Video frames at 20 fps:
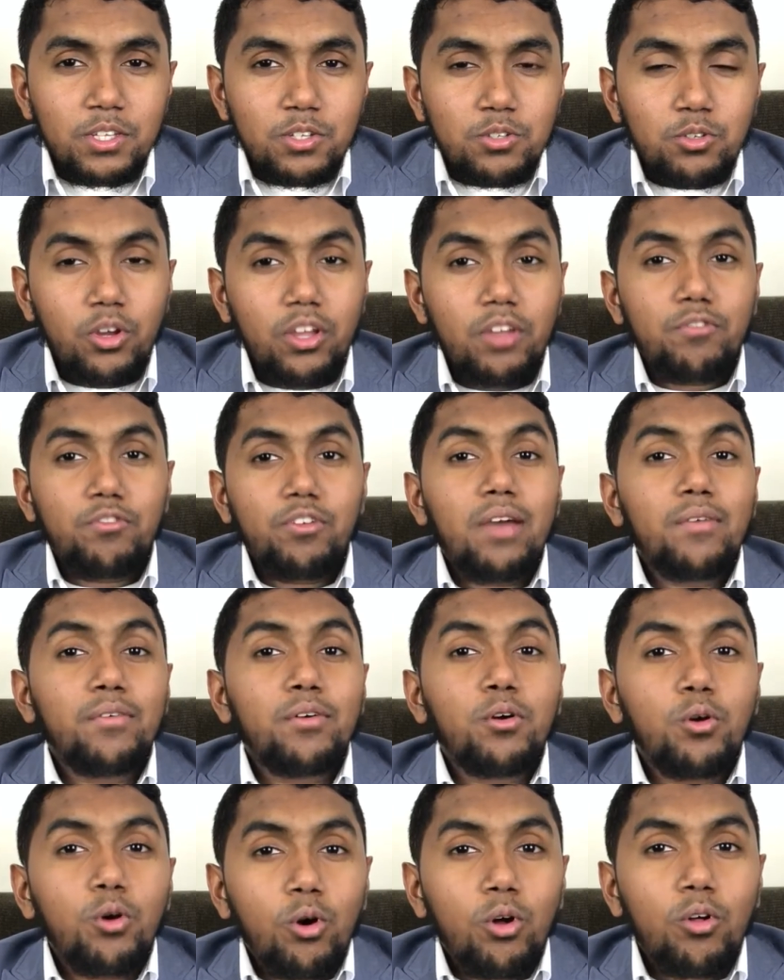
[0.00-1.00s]
So if you have
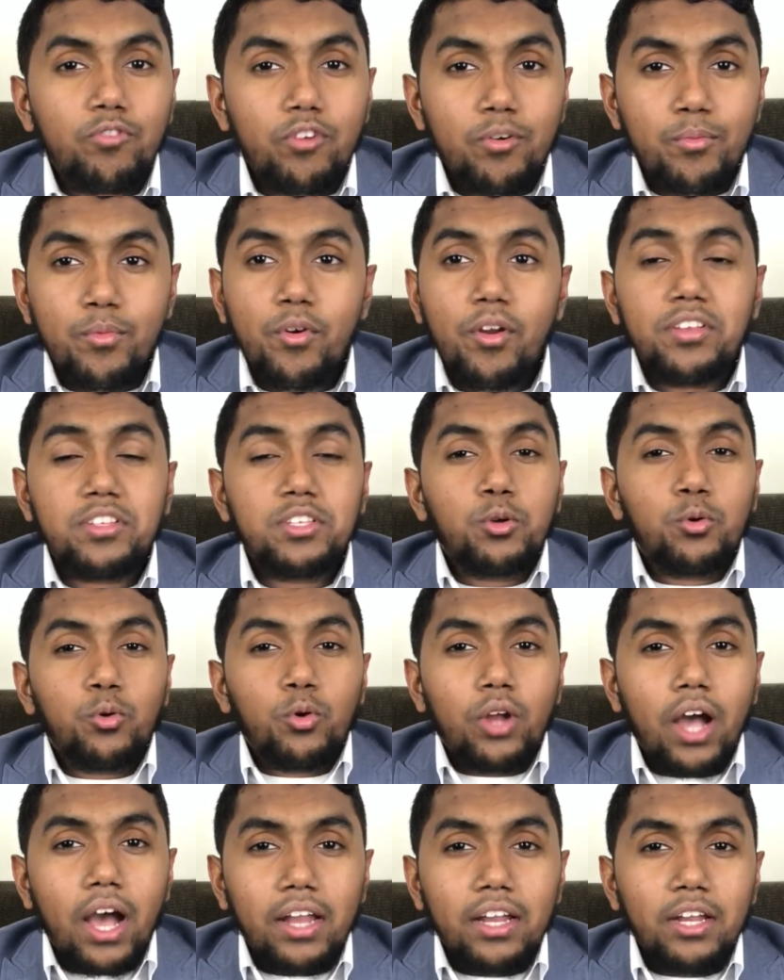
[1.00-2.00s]
a goal for memorizing
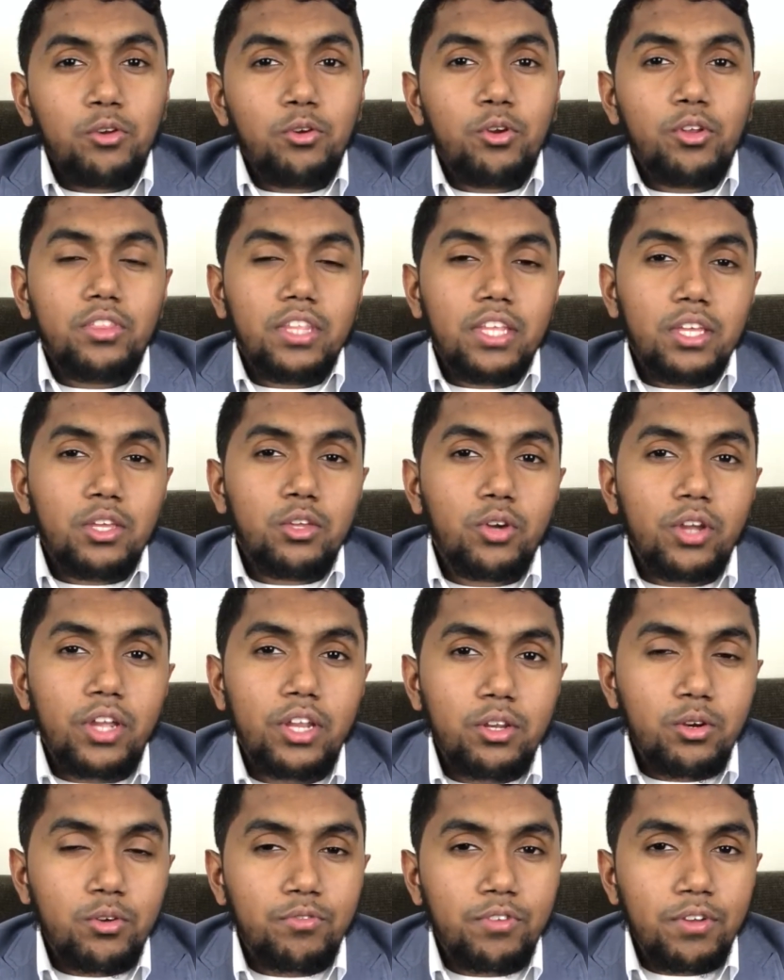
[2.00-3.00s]
Quran and you think you're
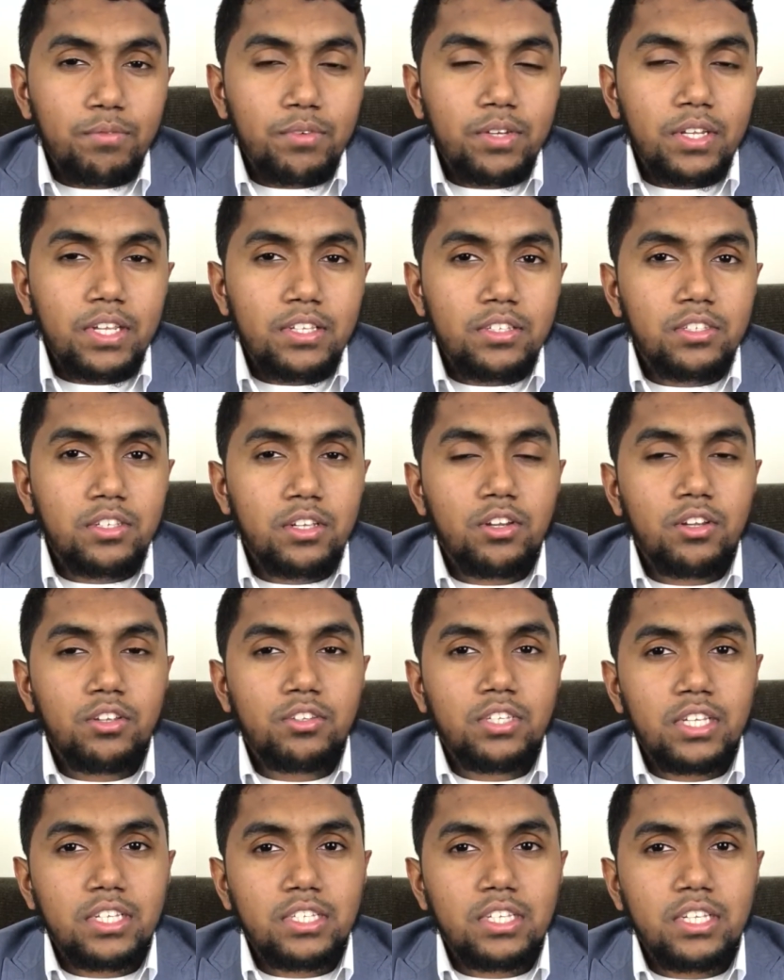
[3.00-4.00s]
in your 50s, you're in your
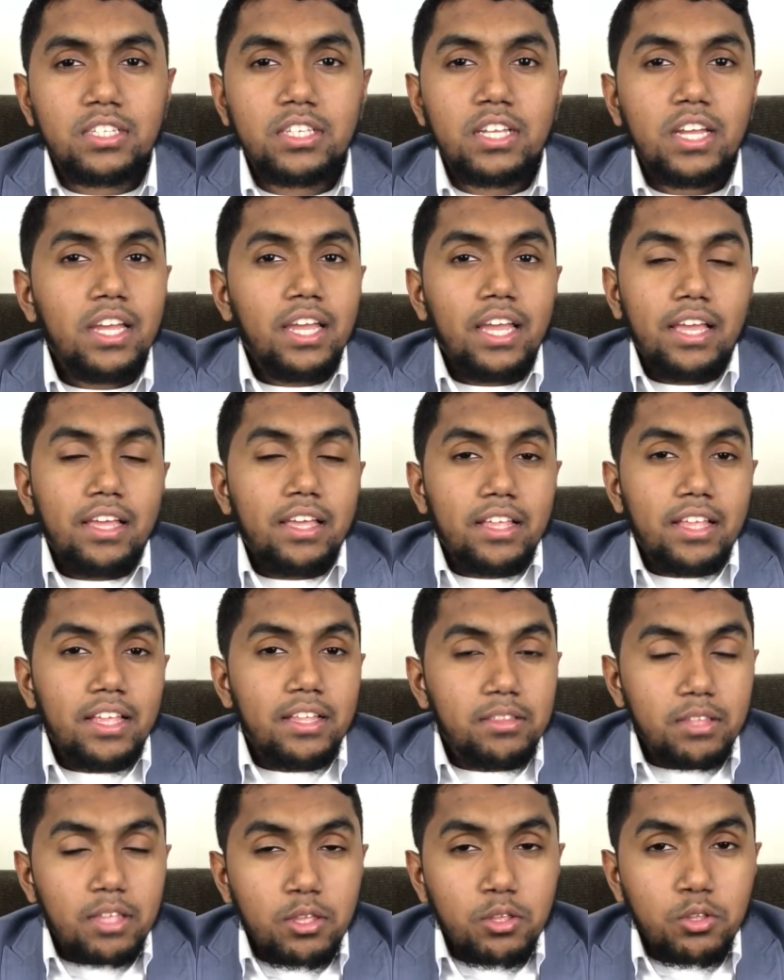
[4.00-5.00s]
60s,
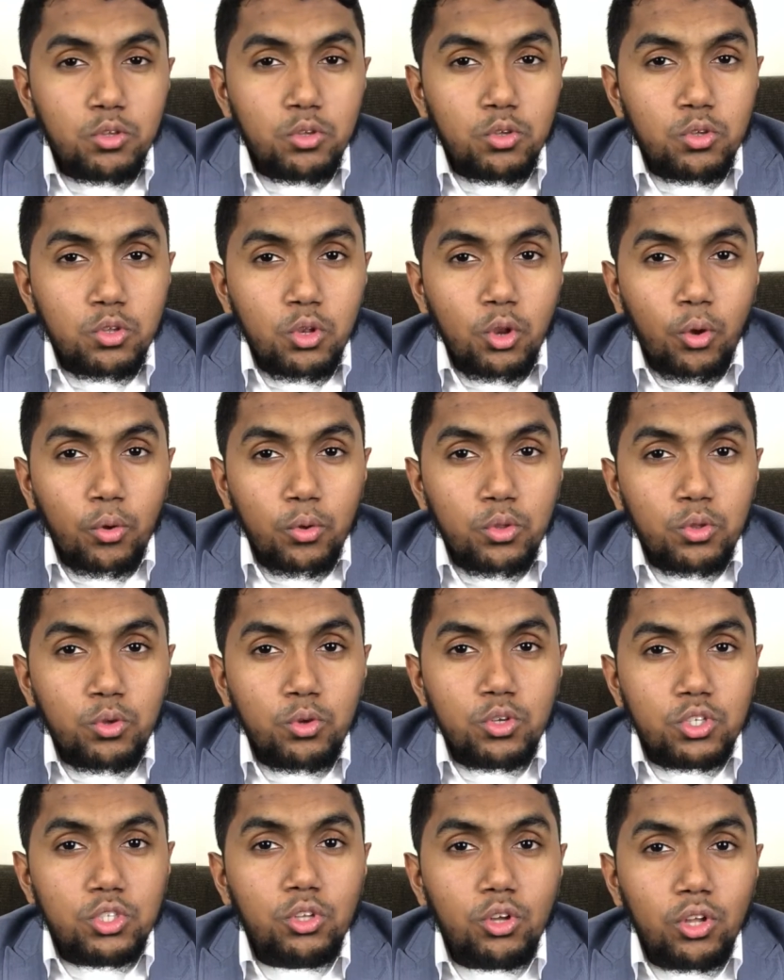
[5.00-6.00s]

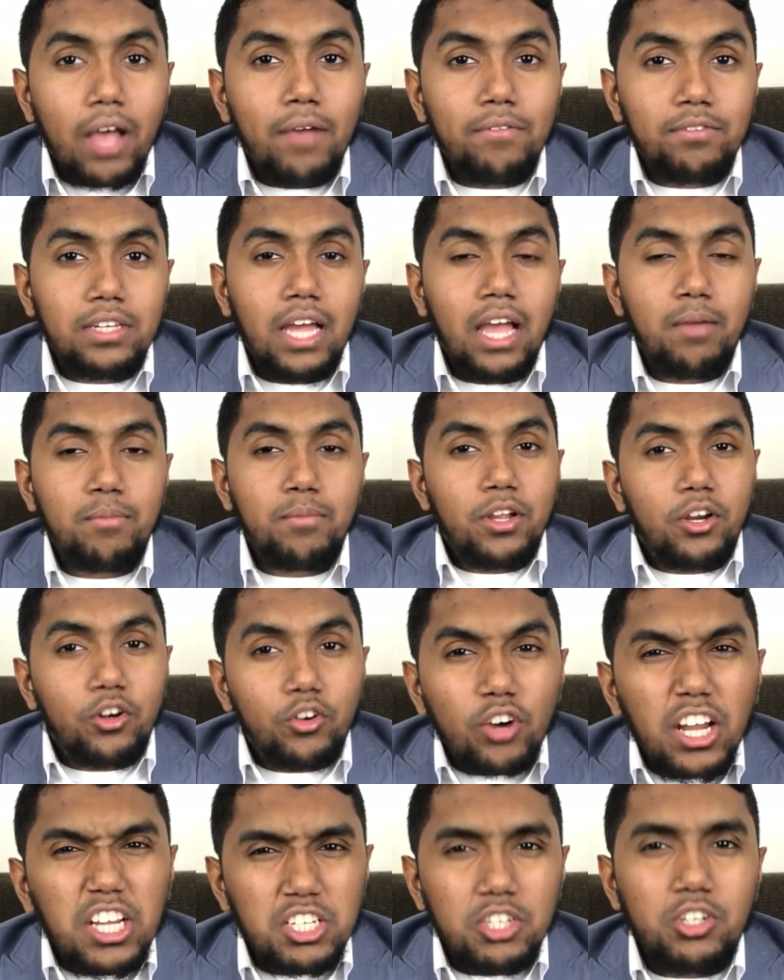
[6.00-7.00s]
you still have time.
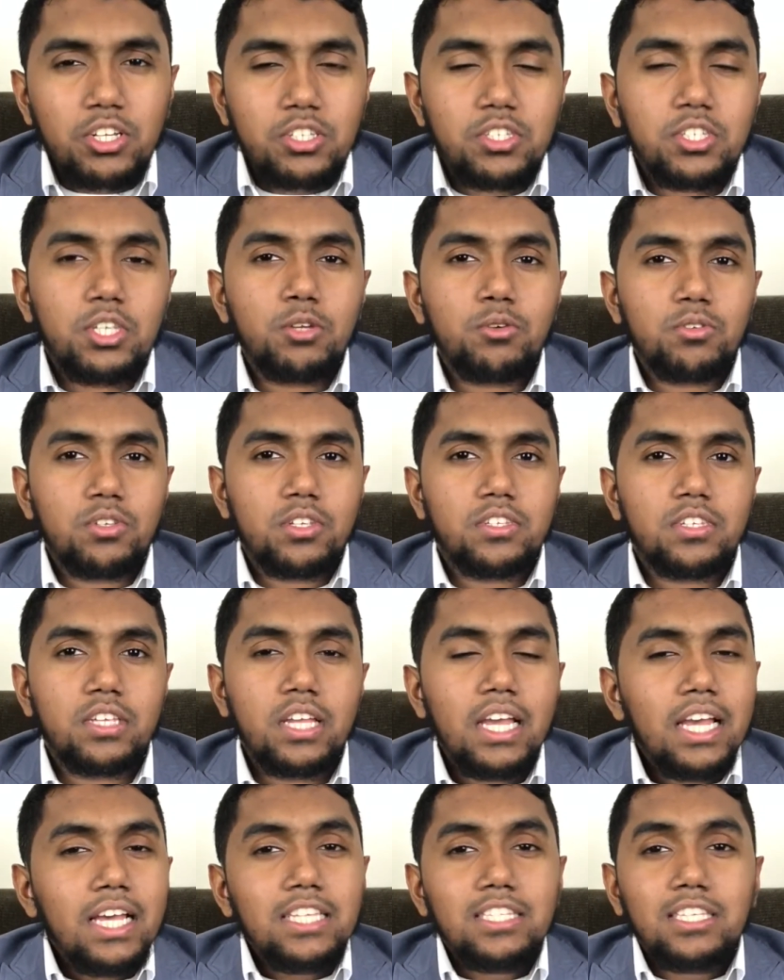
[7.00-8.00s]
Crush your excuses.
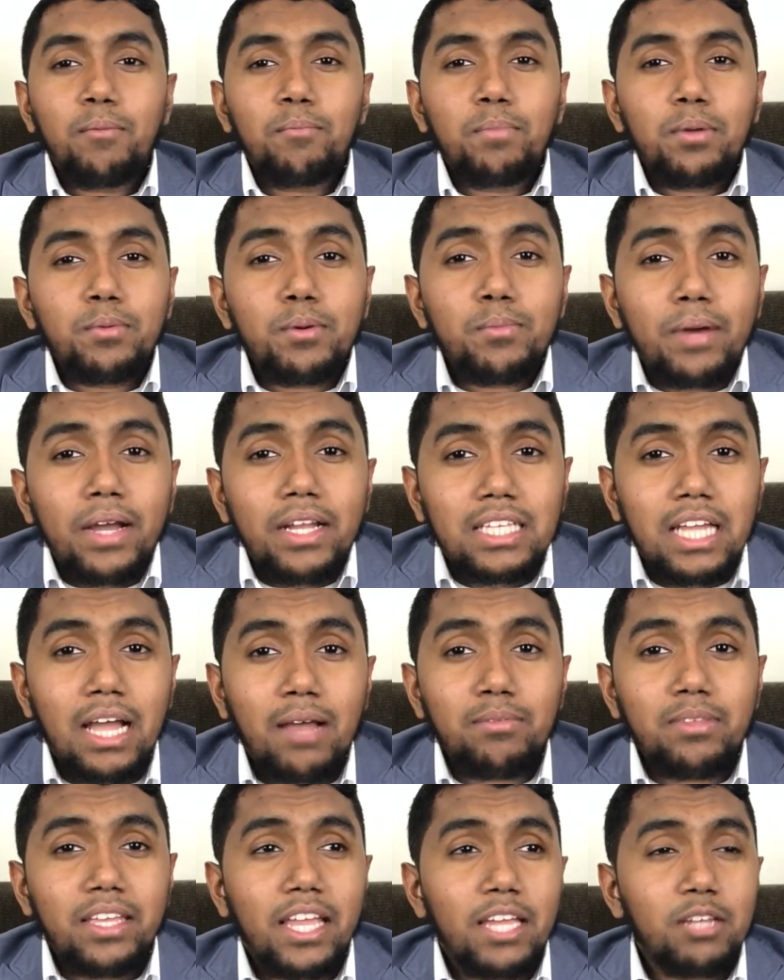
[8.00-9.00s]
Some people, by the
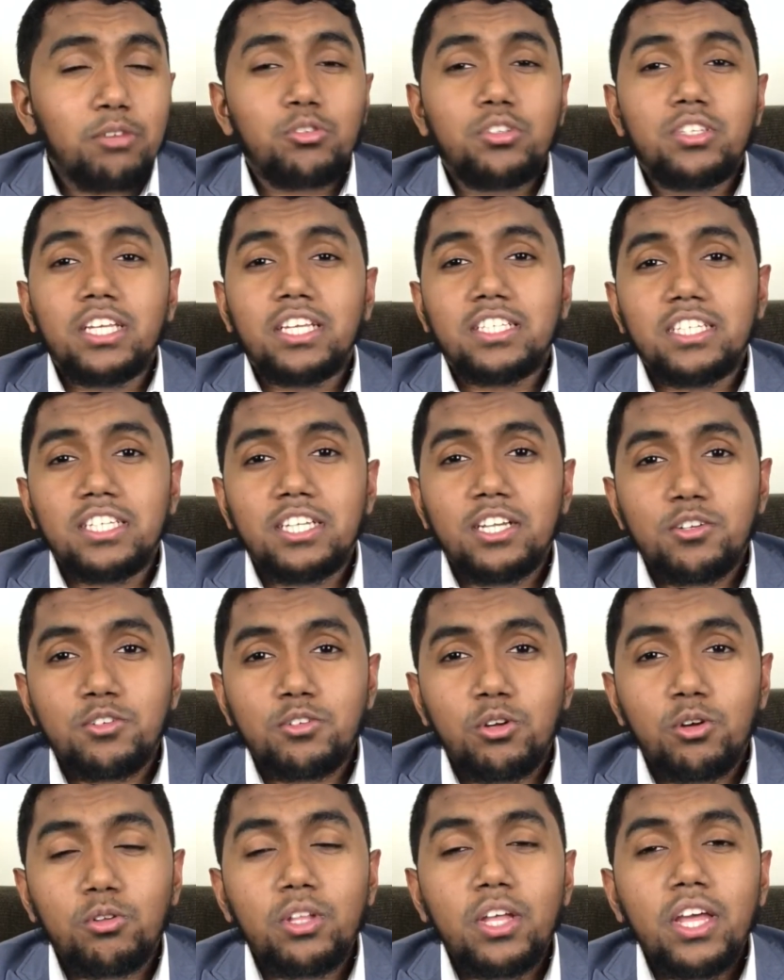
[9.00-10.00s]
time they get to 60
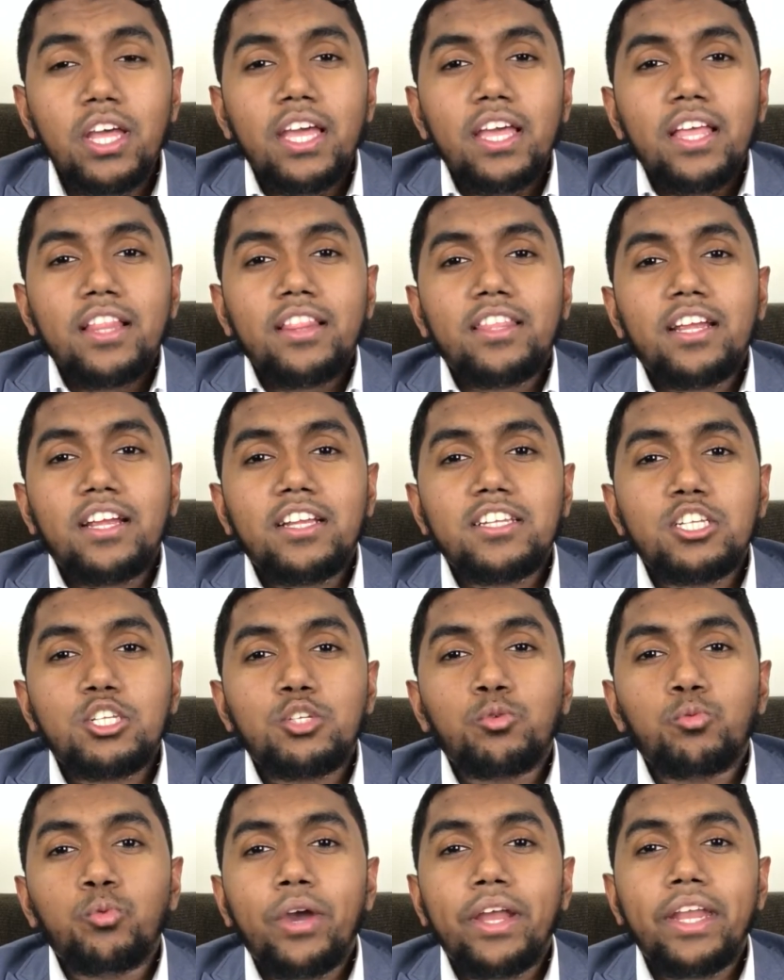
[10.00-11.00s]
years old, they're
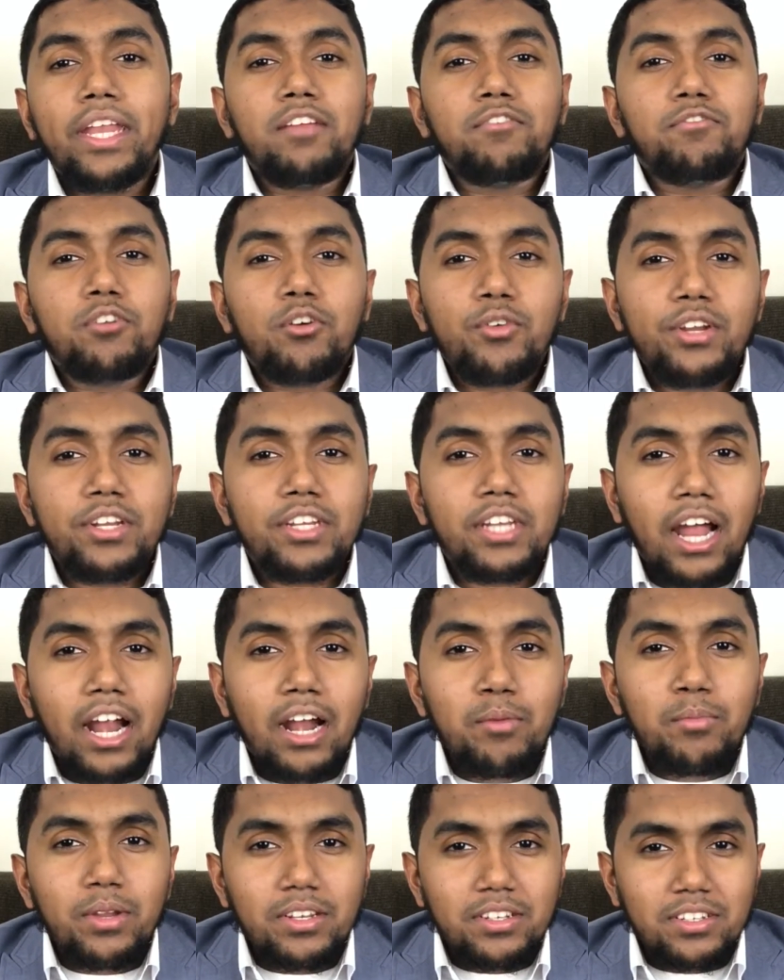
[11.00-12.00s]
just waiting for
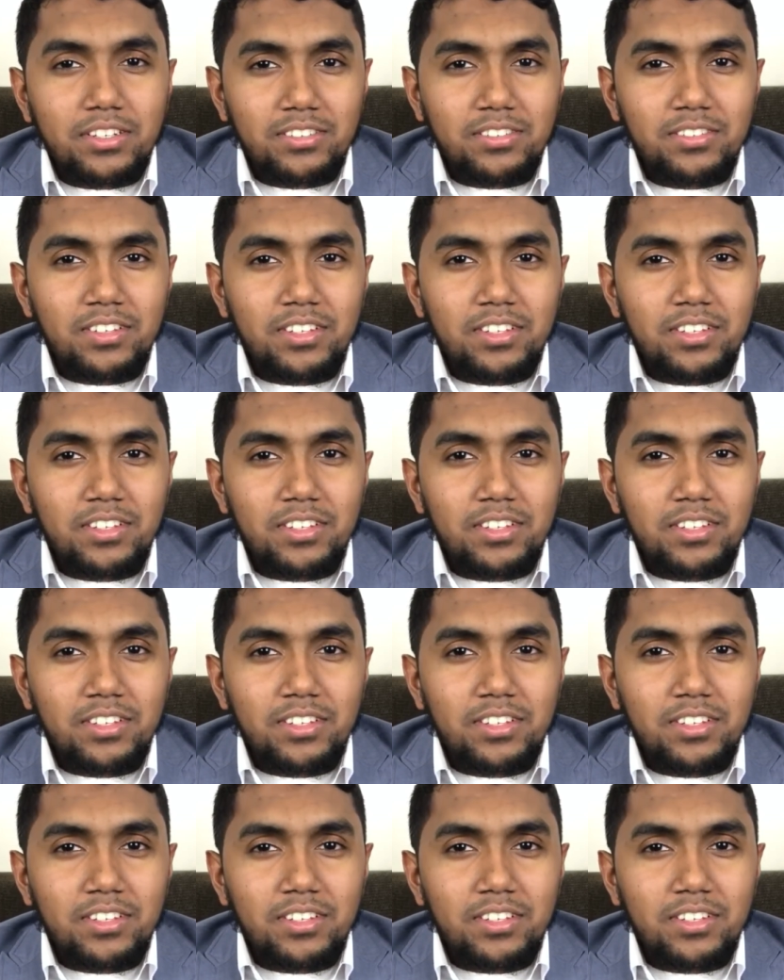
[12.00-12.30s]
retirement.